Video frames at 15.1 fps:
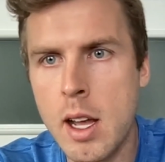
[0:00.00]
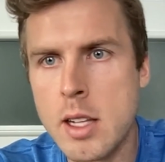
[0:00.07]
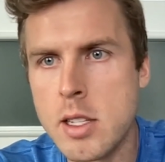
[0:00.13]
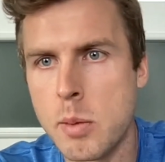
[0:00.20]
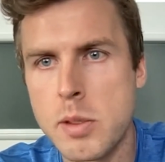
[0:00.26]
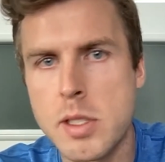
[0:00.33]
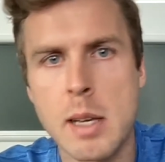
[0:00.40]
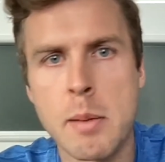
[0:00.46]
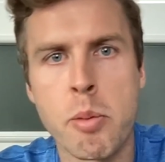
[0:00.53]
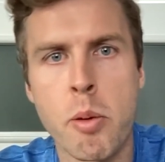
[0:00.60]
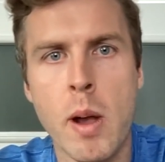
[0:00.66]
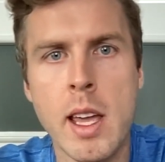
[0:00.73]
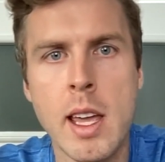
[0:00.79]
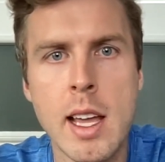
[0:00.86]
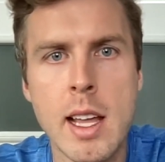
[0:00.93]
It's almost like
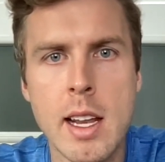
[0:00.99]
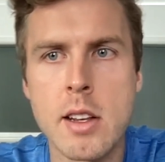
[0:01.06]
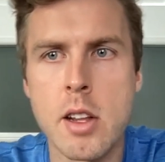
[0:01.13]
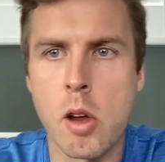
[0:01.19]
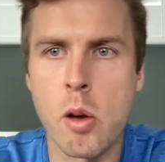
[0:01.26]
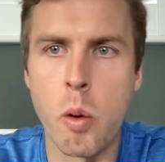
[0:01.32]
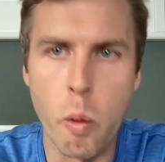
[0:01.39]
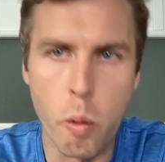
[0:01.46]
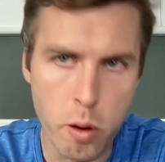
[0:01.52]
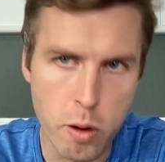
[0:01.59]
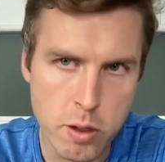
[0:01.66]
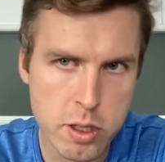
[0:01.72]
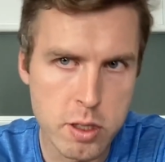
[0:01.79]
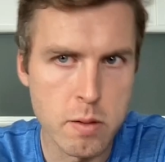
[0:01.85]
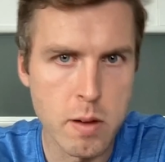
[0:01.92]
breaking it into
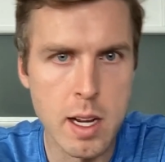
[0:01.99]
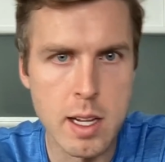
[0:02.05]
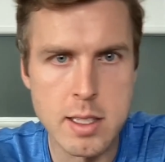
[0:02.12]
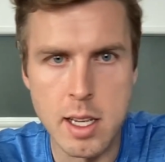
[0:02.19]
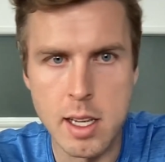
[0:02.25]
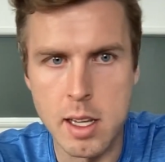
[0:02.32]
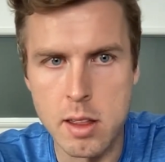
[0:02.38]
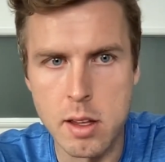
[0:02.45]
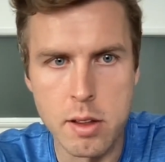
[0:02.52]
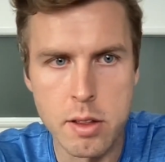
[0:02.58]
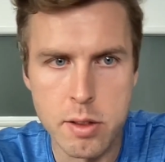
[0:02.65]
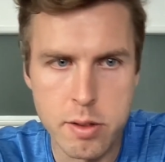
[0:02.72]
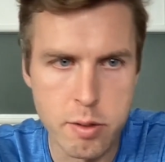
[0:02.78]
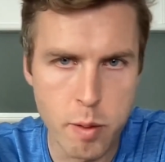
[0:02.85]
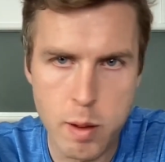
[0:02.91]
quarters, right? It's like the
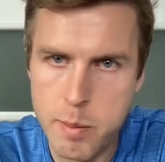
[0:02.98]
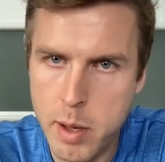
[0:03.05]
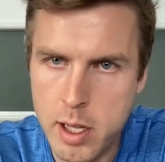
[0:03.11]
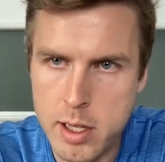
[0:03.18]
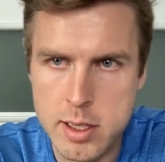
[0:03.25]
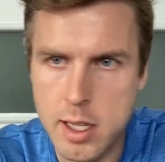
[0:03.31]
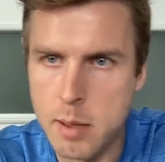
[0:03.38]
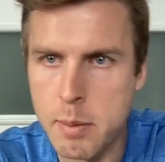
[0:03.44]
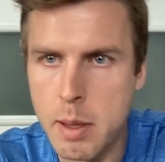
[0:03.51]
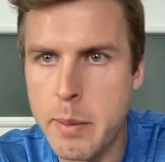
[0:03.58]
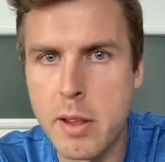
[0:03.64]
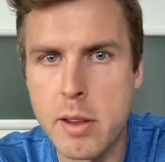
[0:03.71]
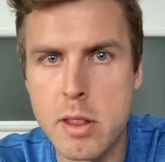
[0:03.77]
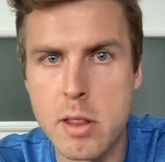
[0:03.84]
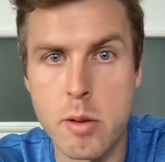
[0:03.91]
3 months, like
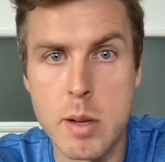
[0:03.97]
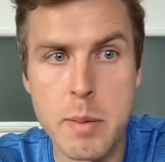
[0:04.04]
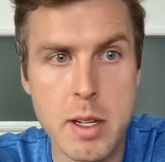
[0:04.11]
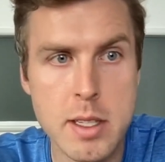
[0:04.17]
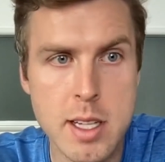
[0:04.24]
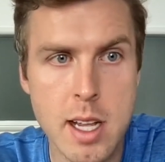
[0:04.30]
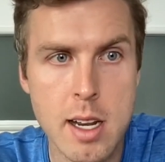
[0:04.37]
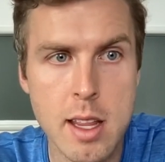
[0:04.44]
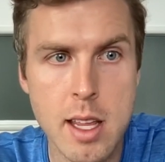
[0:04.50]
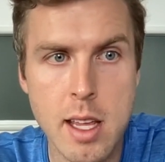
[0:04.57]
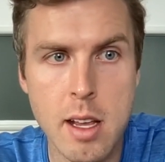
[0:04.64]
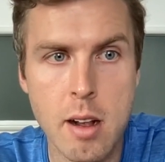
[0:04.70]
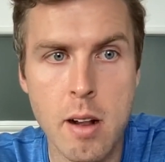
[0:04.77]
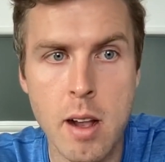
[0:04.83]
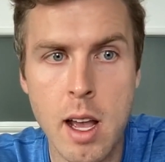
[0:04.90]
maybe 3 months out of the
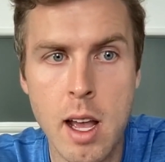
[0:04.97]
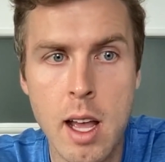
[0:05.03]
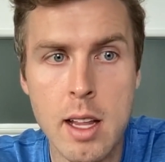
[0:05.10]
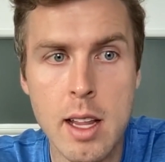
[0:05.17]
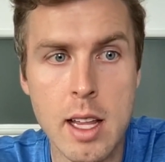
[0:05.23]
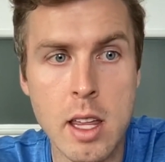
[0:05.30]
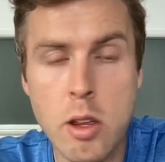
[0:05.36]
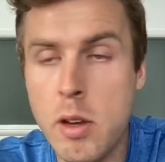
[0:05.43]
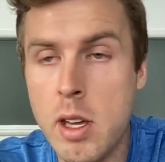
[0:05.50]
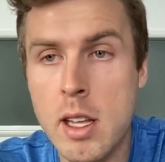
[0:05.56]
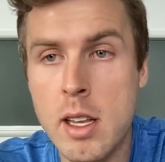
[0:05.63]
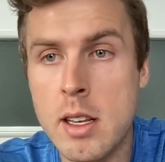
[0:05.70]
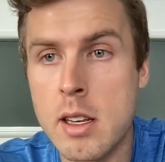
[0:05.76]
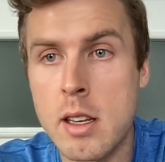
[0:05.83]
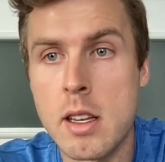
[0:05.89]
year, like you
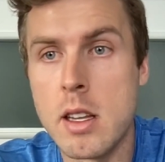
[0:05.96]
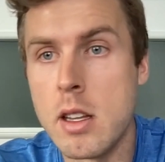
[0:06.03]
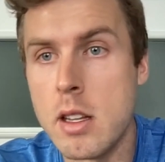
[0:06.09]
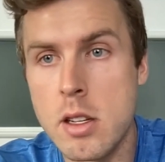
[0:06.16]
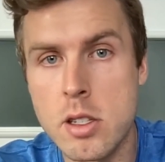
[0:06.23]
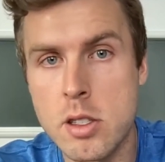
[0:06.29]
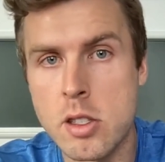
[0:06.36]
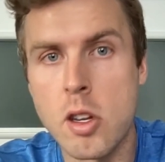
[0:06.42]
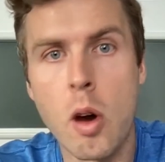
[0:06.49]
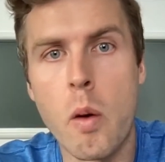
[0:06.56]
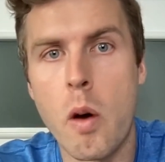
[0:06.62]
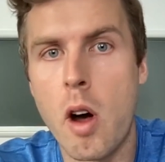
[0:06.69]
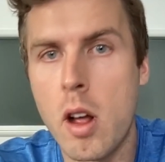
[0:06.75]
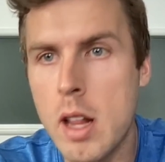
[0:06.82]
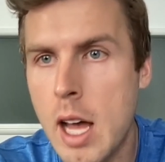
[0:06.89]
can just go
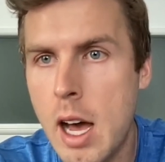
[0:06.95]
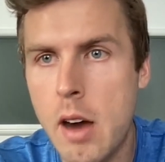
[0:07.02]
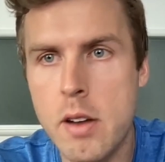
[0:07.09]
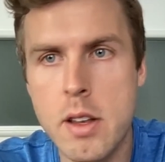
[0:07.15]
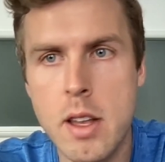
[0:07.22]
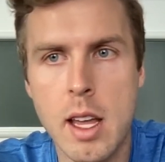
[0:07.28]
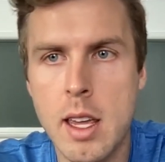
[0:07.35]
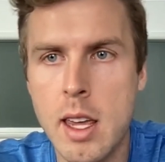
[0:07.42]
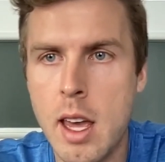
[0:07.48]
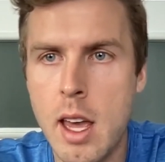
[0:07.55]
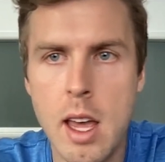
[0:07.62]
all out and like